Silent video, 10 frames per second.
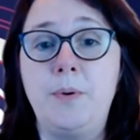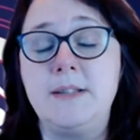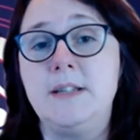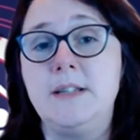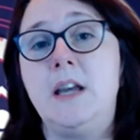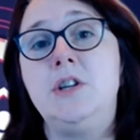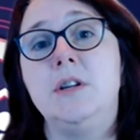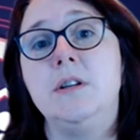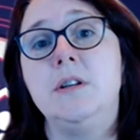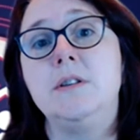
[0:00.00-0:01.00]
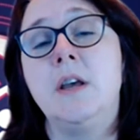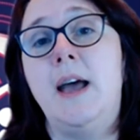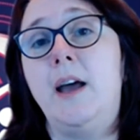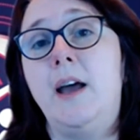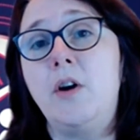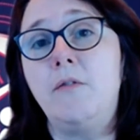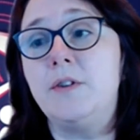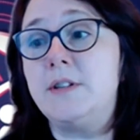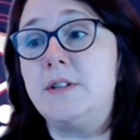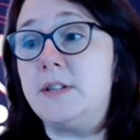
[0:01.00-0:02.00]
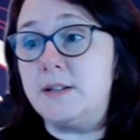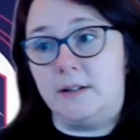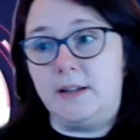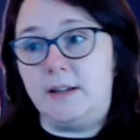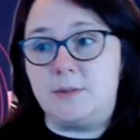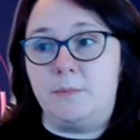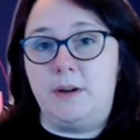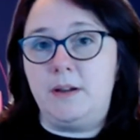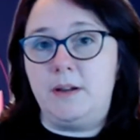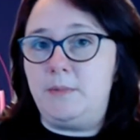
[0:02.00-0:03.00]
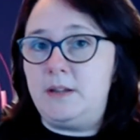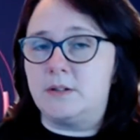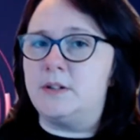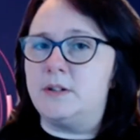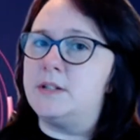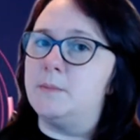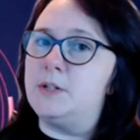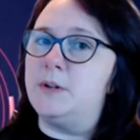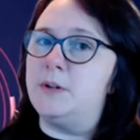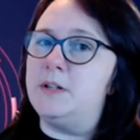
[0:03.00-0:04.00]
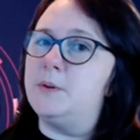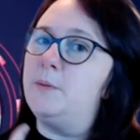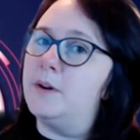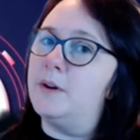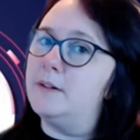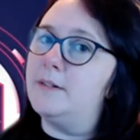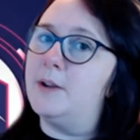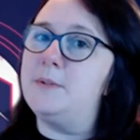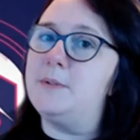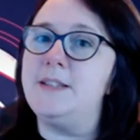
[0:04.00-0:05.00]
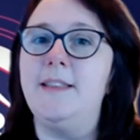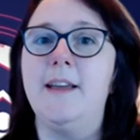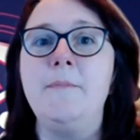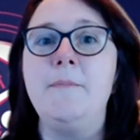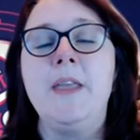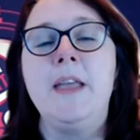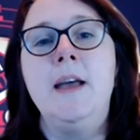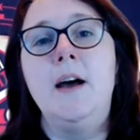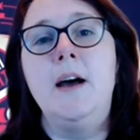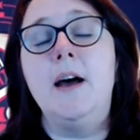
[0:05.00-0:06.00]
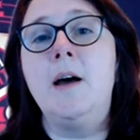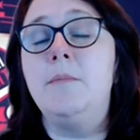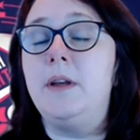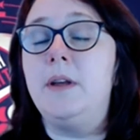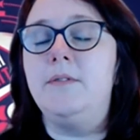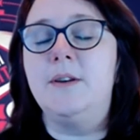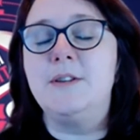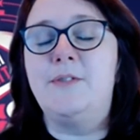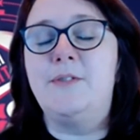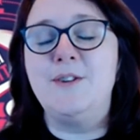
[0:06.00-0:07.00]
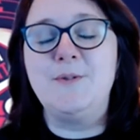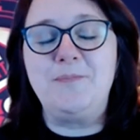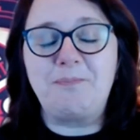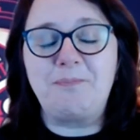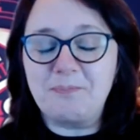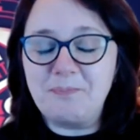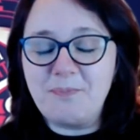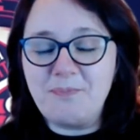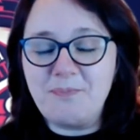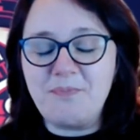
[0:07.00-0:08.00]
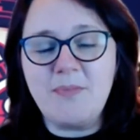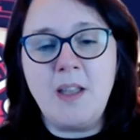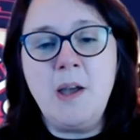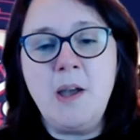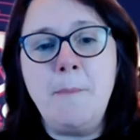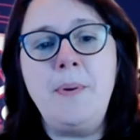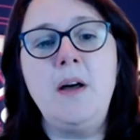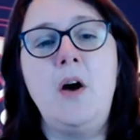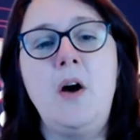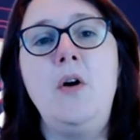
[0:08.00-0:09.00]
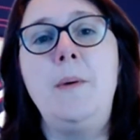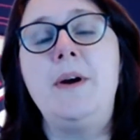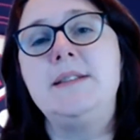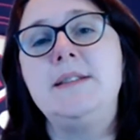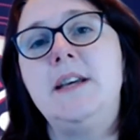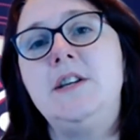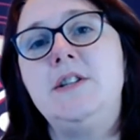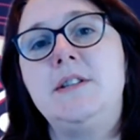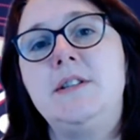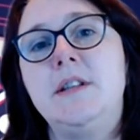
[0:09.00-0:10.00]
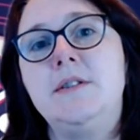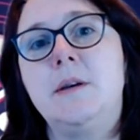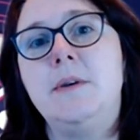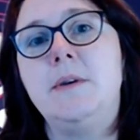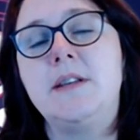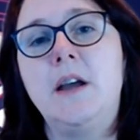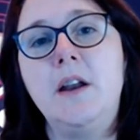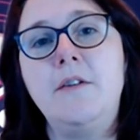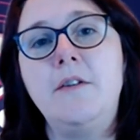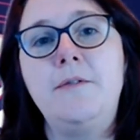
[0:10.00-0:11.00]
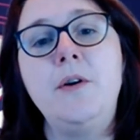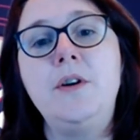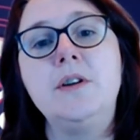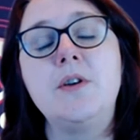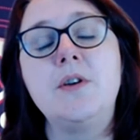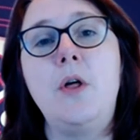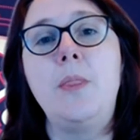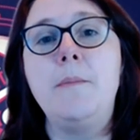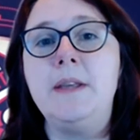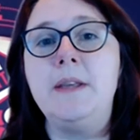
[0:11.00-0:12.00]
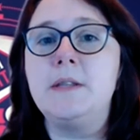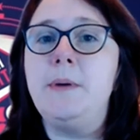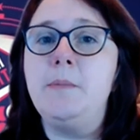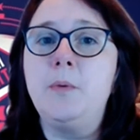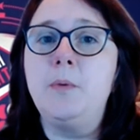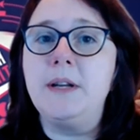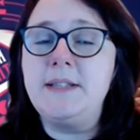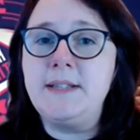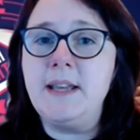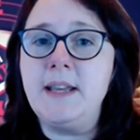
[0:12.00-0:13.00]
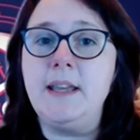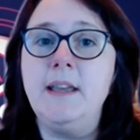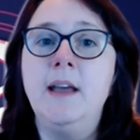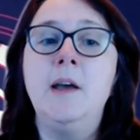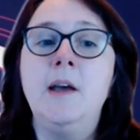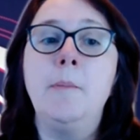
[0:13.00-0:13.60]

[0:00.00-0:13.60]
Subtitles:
presentations at conferences like this one behind me, Scottish Summit 2021. Hope to see you there, even though it's virtual. But the presentations at those summits are going to focus on the bits that people want to see.